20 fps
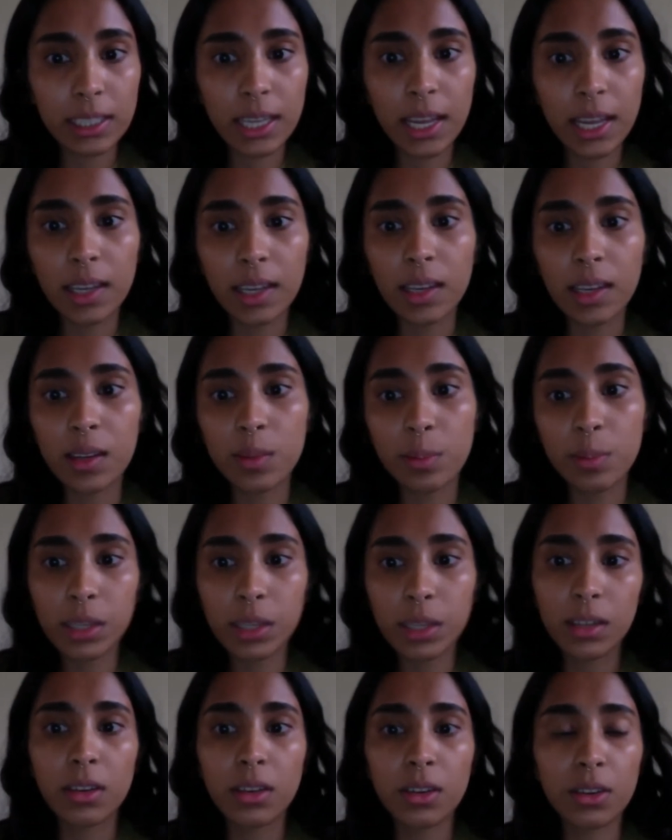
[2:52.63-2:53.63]
and
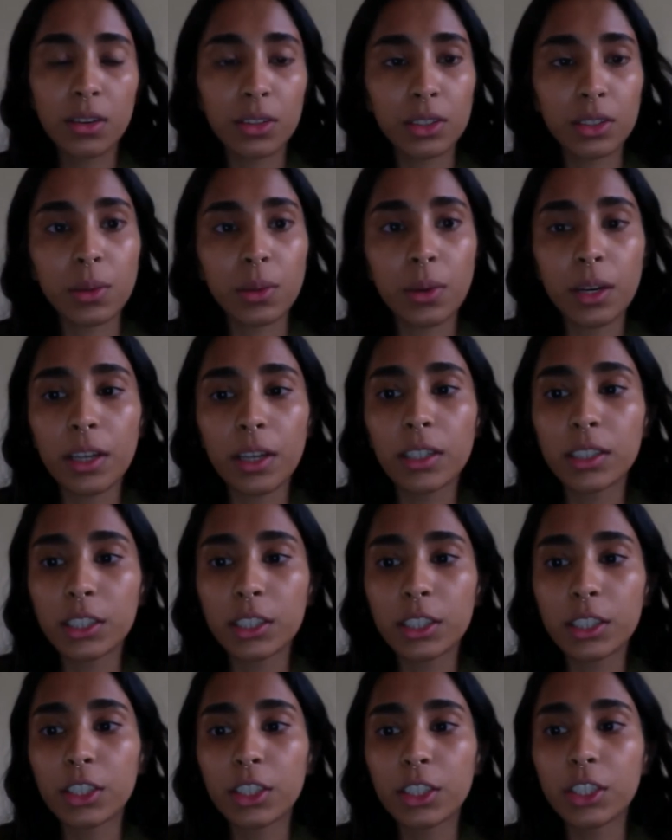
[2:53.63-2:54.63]
pin her square to
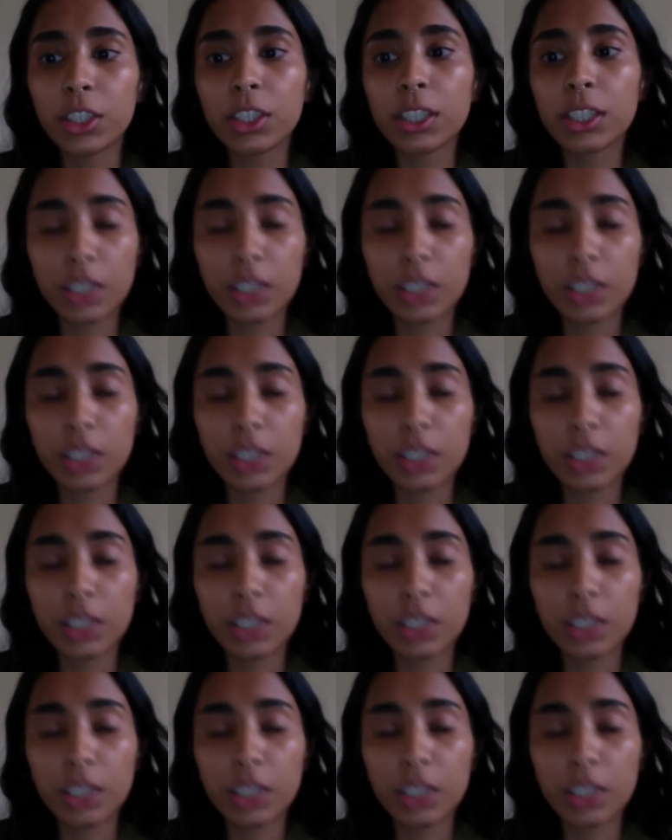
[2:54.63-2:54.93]
ensure that